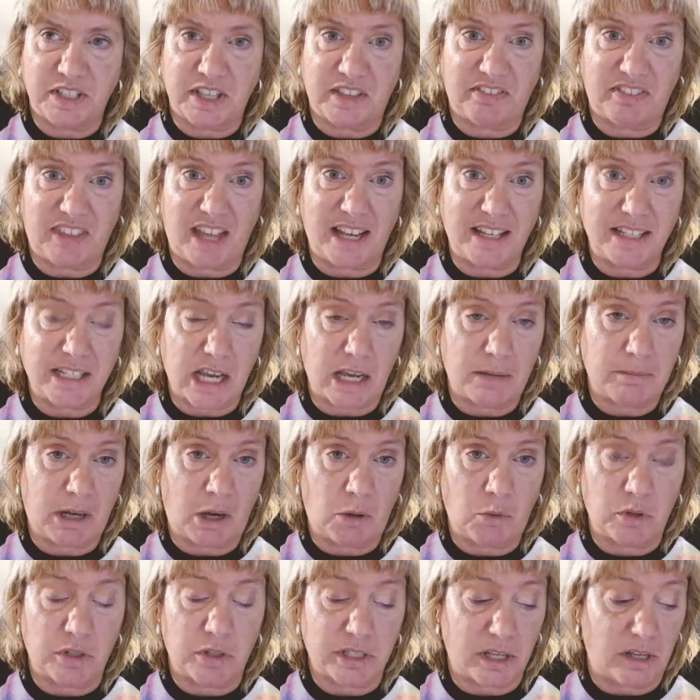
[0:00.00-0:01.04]
At that time,
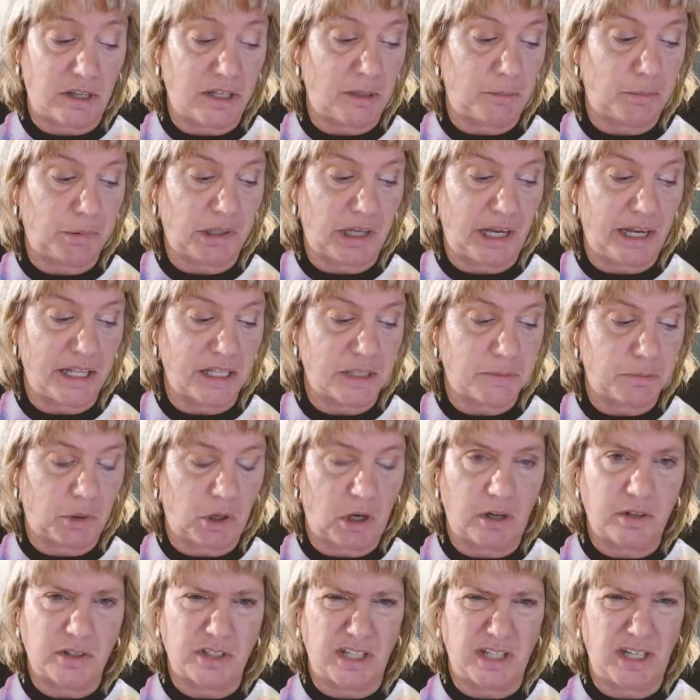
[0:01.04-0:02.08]
I was selling appliance
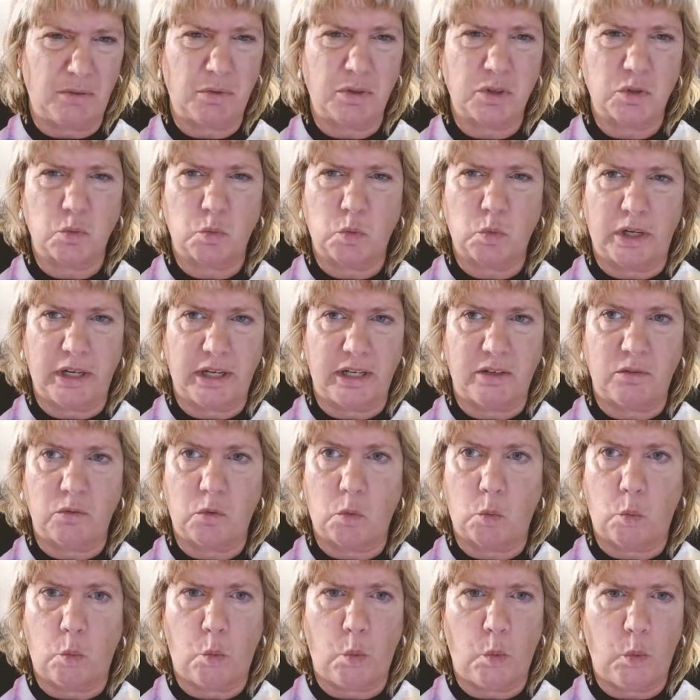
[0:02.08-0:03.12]
parts, and it was wanting
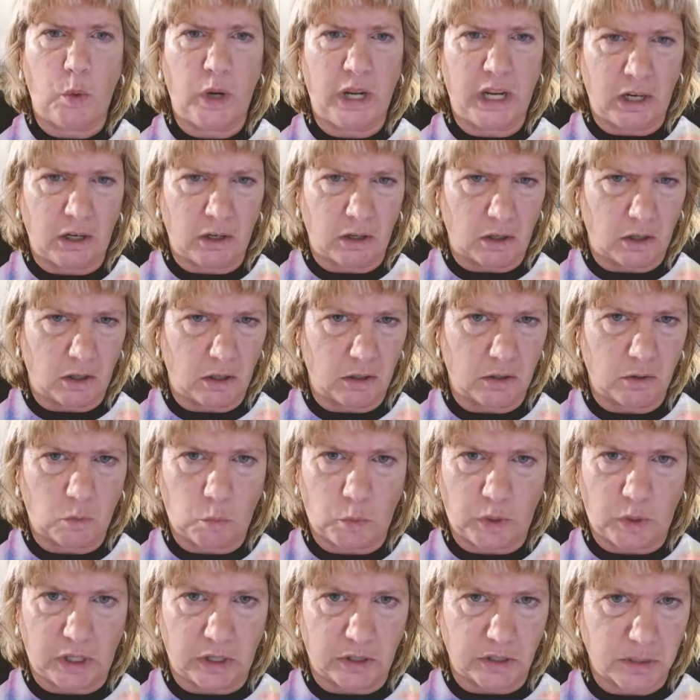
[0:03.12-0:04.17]
weird,
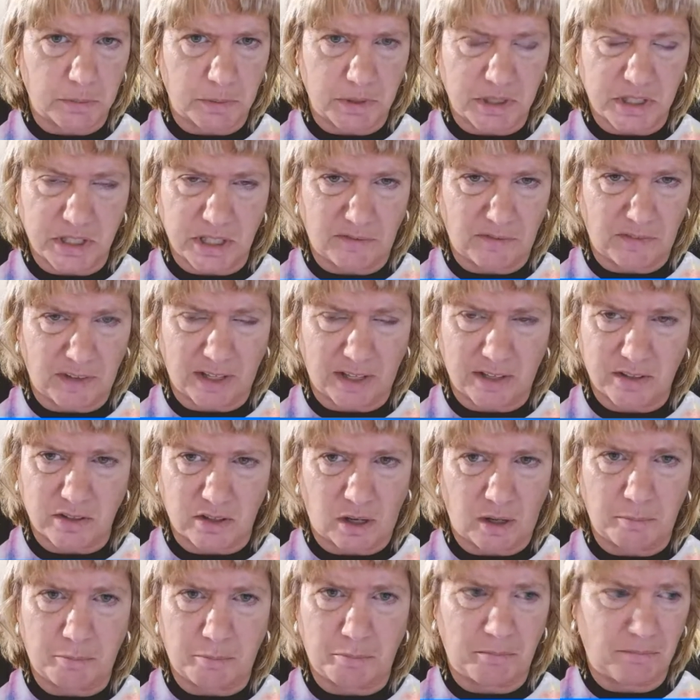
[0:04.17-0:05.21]
weird specifics
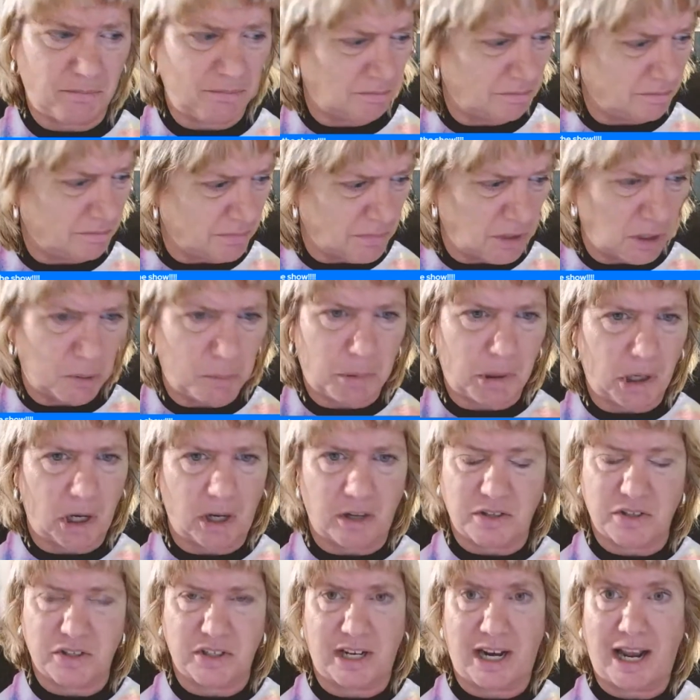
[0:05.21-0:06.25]
on little
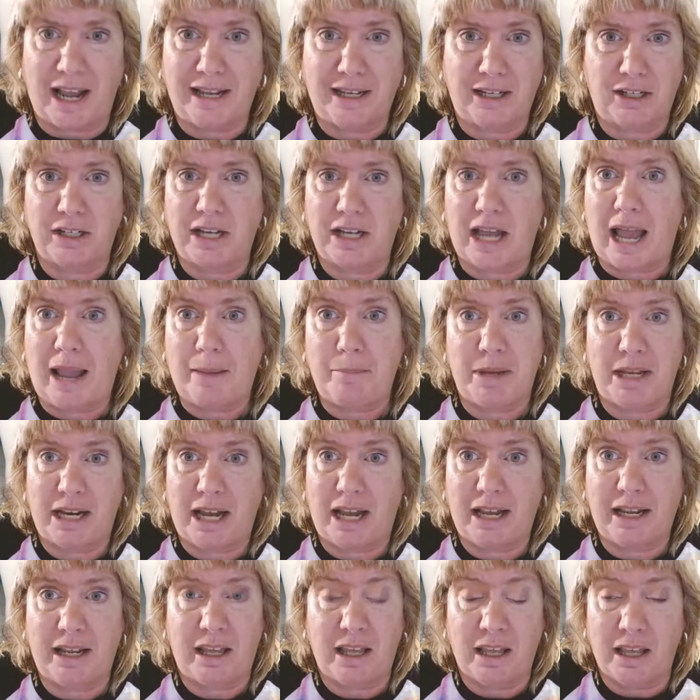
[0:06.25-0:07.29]
parts that I could, I mean,
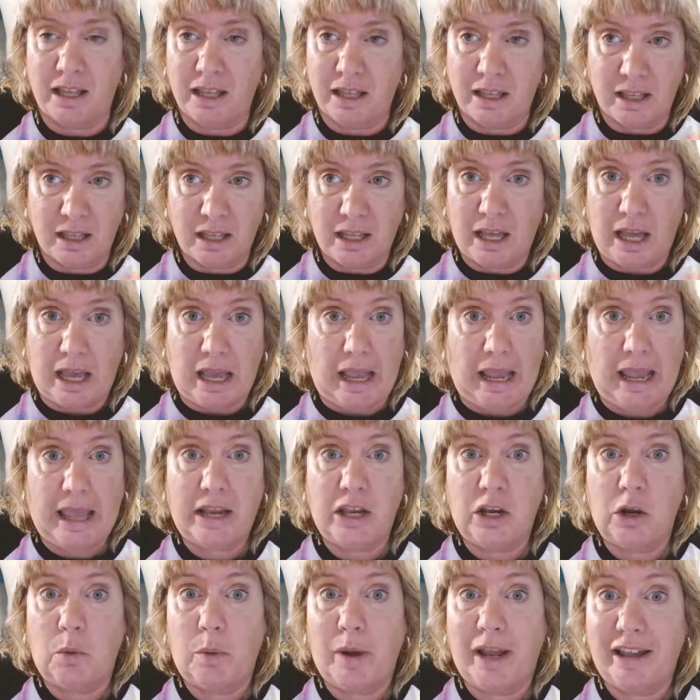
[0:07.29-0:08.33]
I had
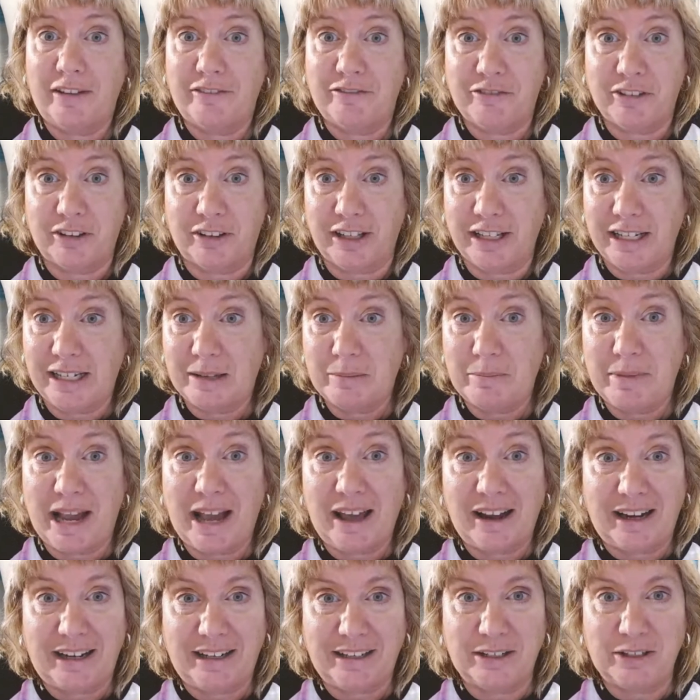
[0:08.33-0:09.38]
no way of filling them
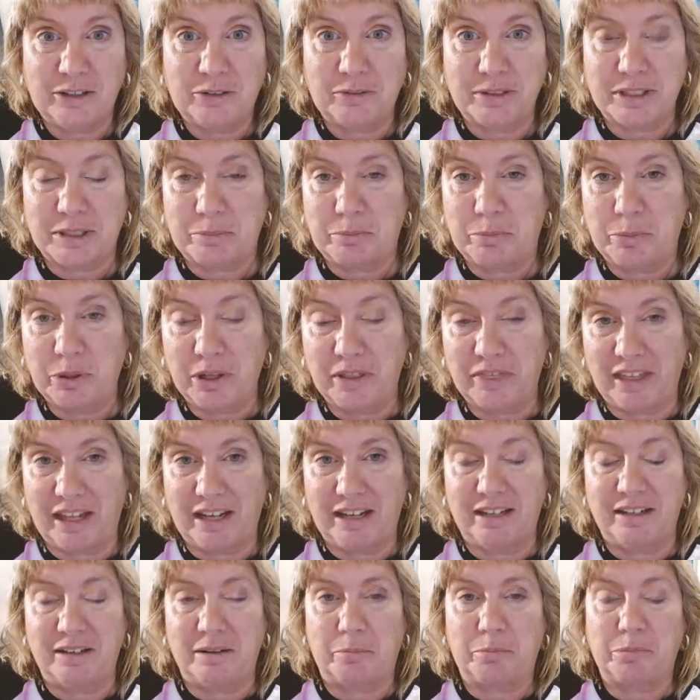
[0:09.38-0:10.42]
out. I didn't know what to put. They
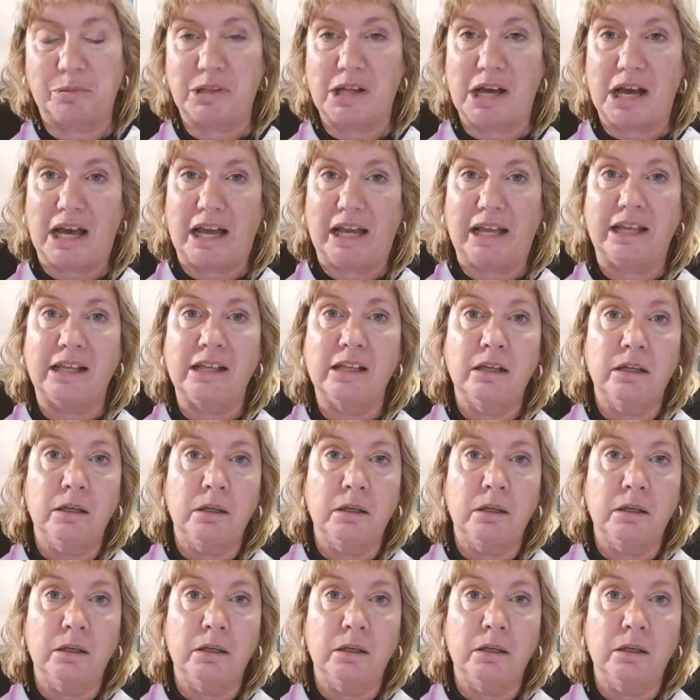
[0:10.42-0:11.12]
didn't apply.